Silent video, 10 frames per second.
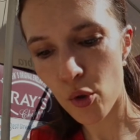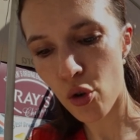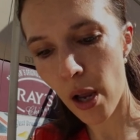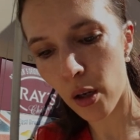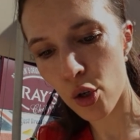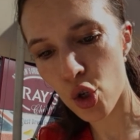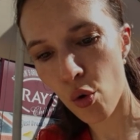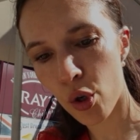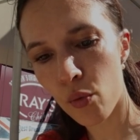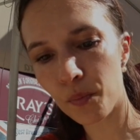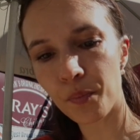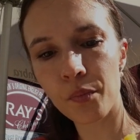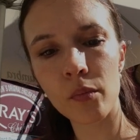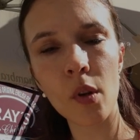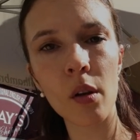I'm gonna show you
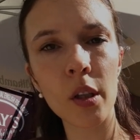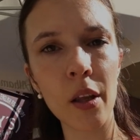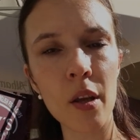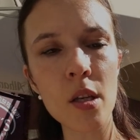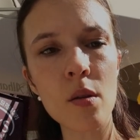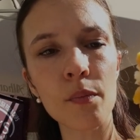like this.